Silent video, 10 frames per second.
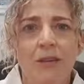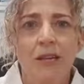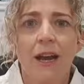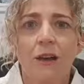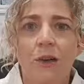
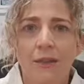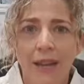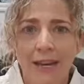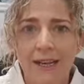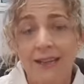that are
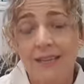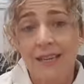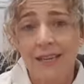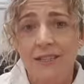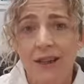creating this
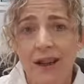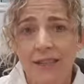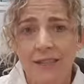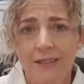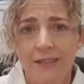
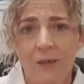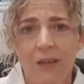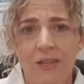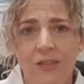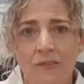anxiety
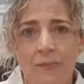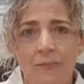situation.